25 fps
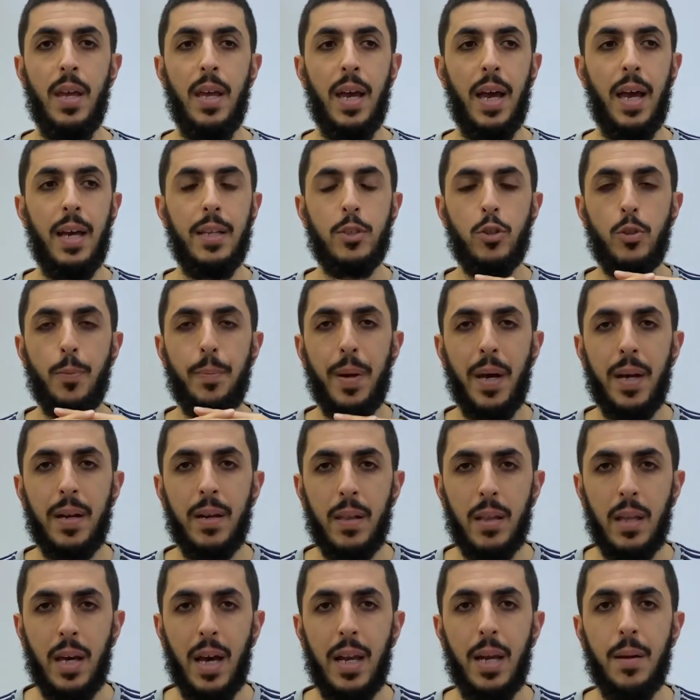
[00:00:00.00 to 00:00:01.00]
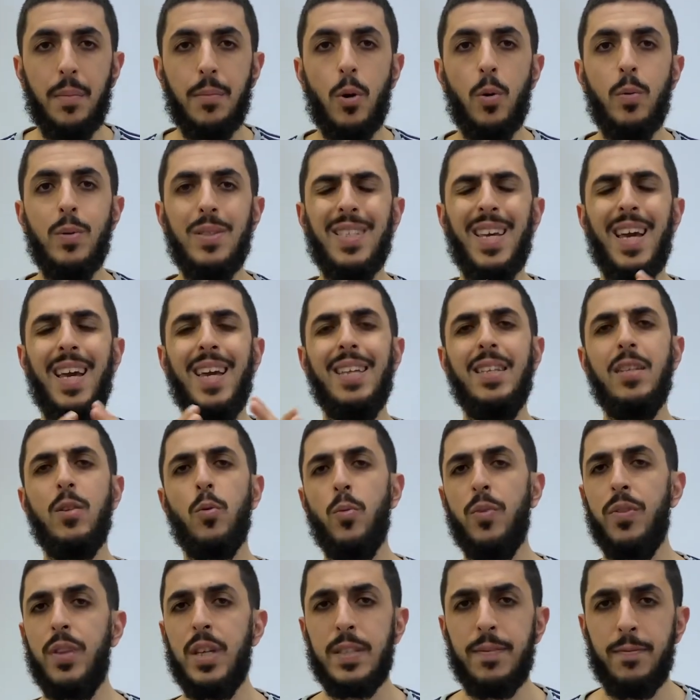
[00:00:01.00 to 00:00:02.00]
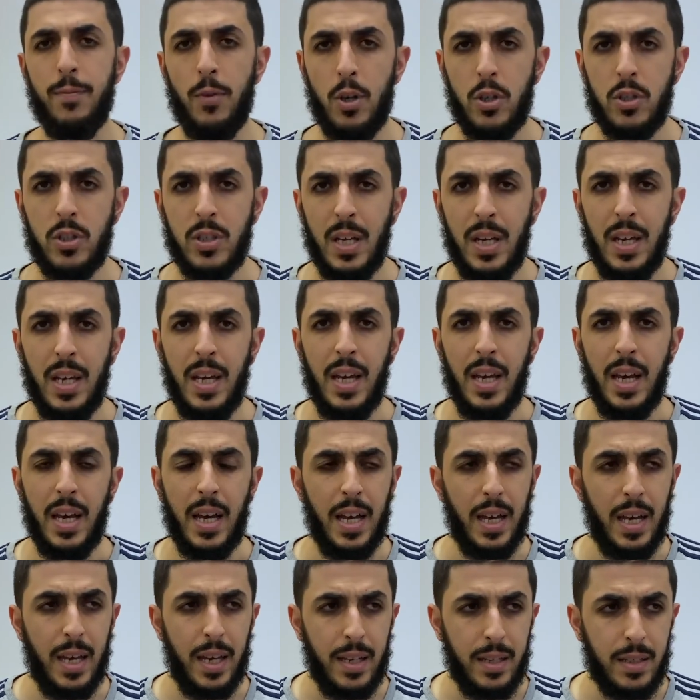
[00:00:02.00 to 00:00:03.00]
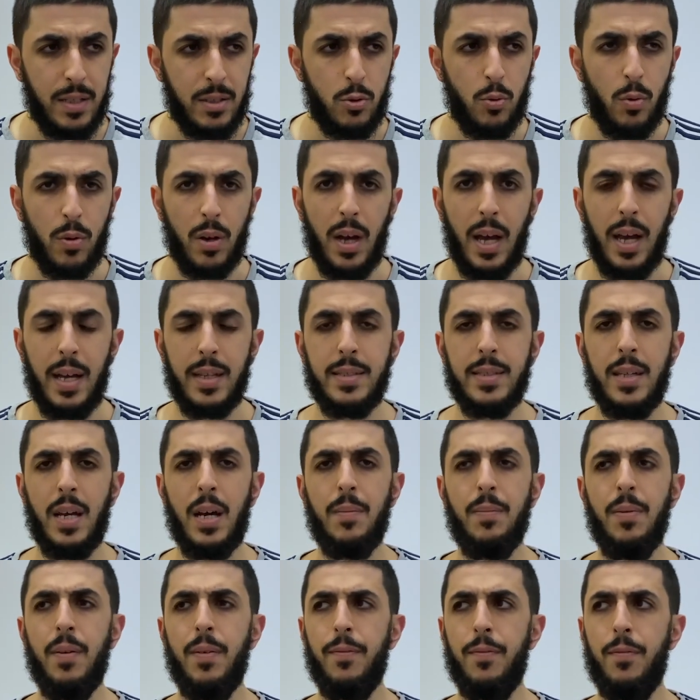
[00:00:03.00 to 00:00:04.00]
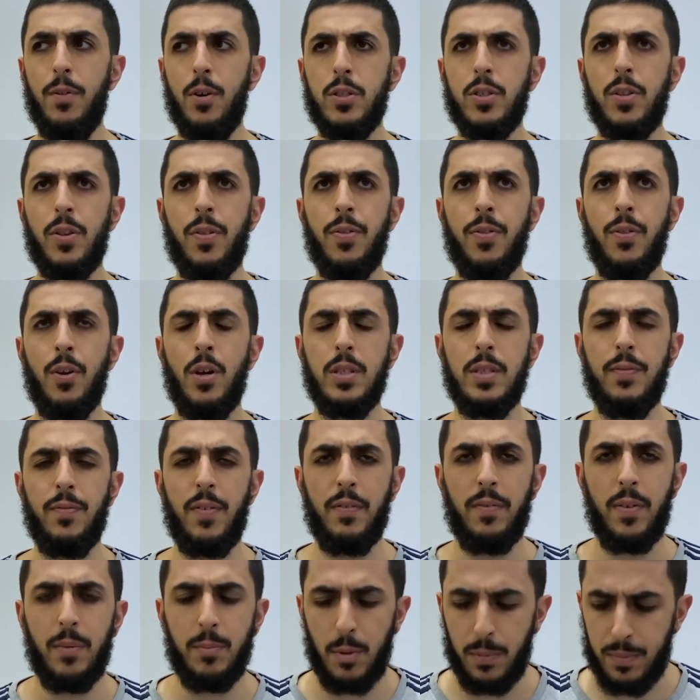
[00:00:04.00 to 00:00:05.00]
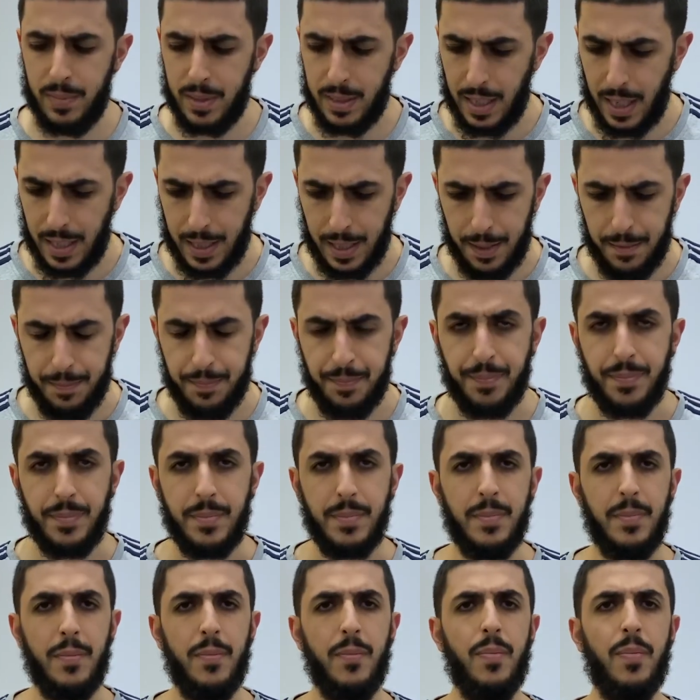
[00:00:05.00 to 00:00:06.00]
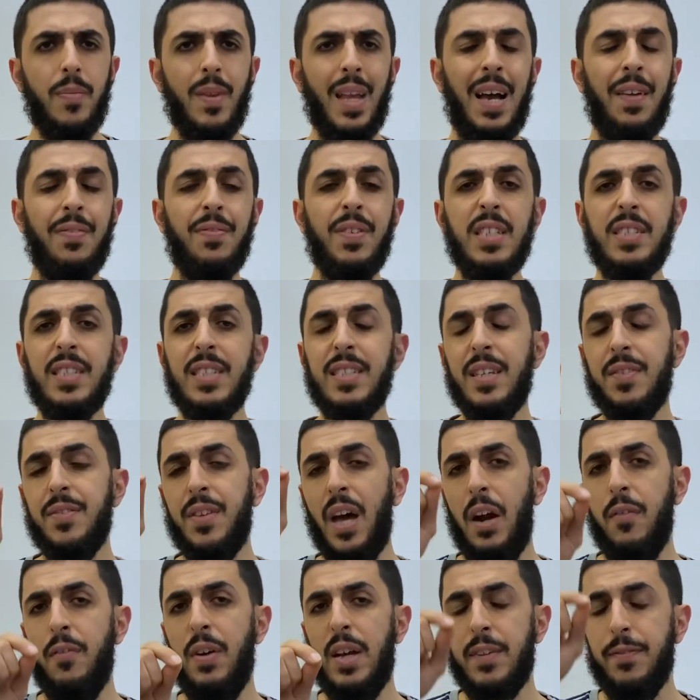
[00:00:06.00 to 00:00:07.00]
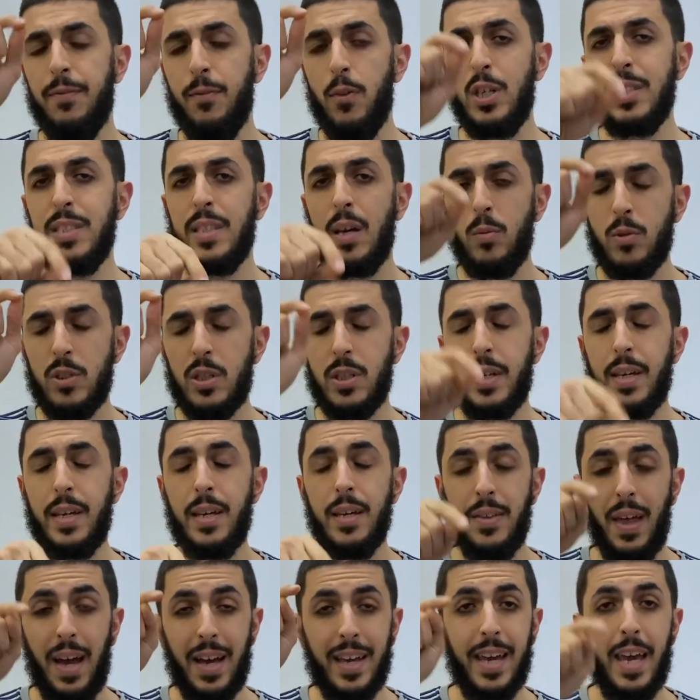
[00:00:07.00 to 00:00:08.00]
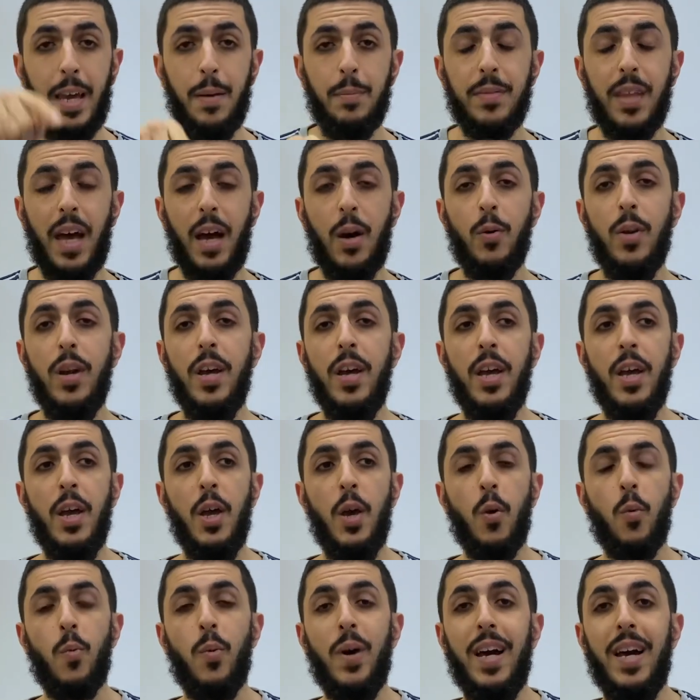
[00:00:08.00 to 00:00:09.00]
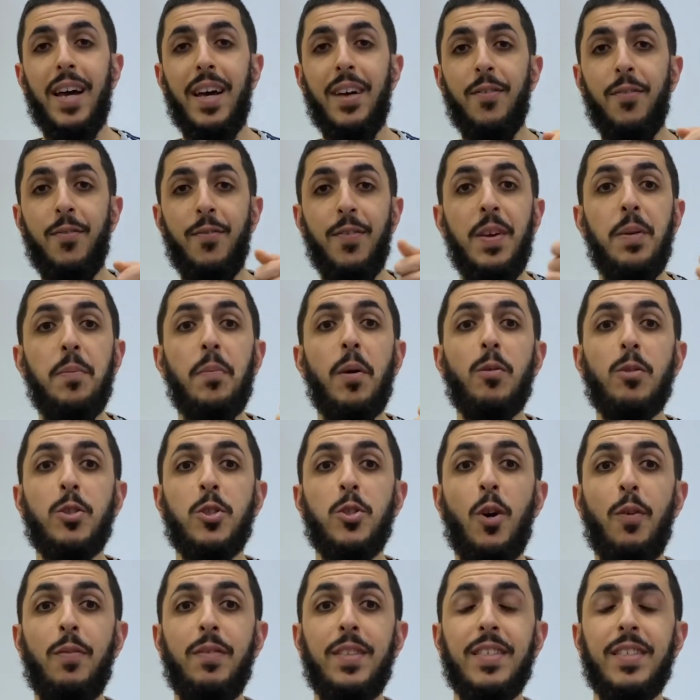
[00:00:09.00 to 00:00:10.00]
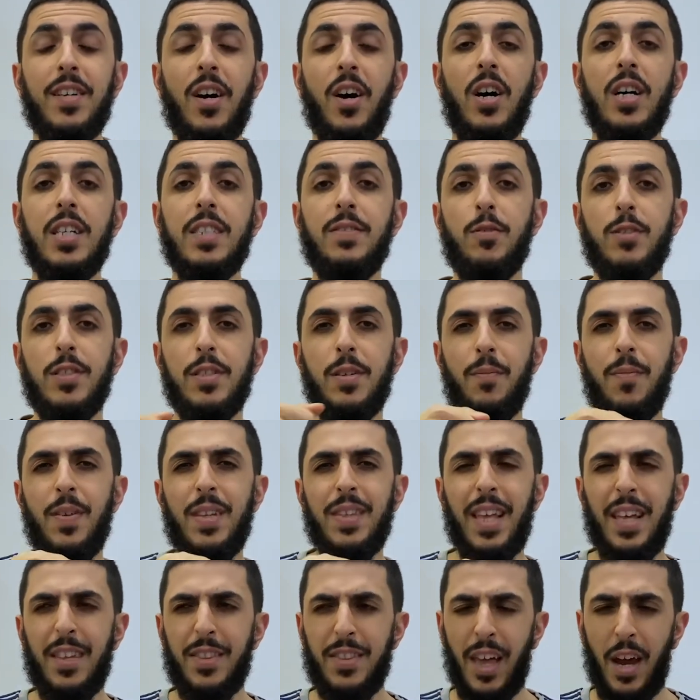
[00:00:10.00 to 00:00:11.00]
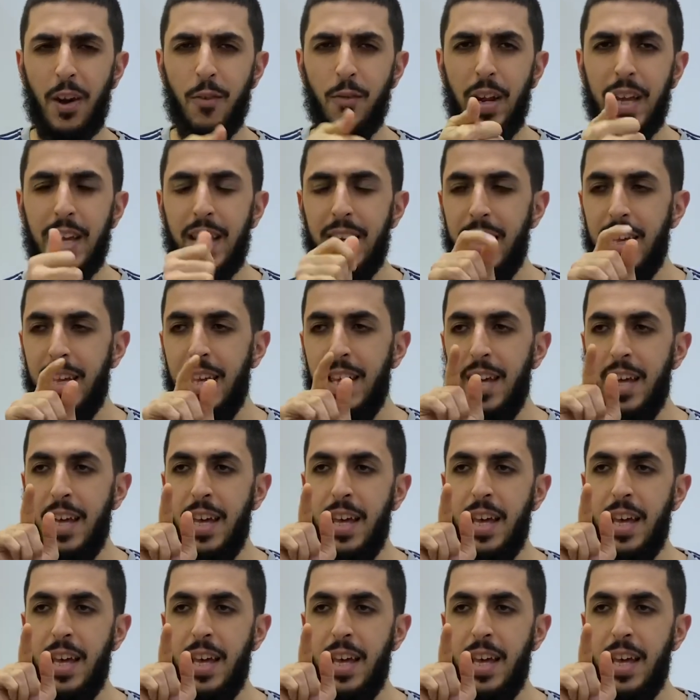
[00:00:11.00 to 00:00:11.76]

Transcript: And subhanAllah, and I'm going to end with this verse in Surah Ahzab, verse 35, if I'm not mistaken. And this is a direct verse that came down where female servants asked for something that directly